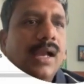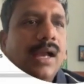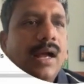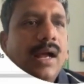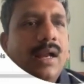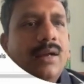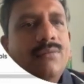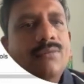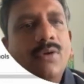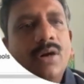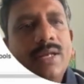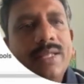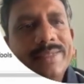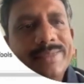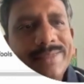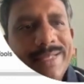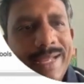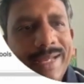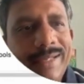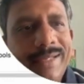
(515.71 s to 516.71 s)
and what
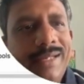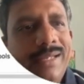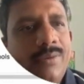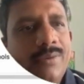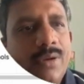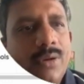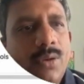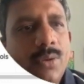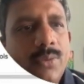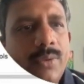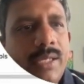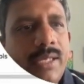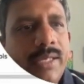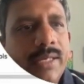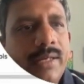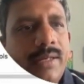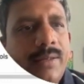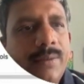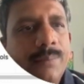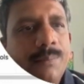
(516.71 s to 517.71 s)
exactly you are looking
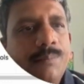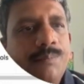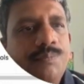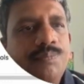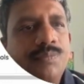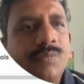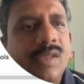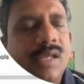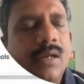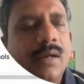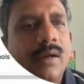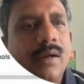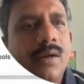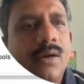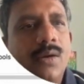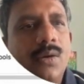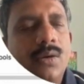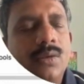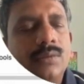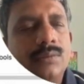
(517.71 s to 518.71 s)
at,
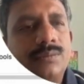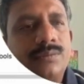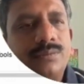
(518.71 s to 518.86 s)
uh,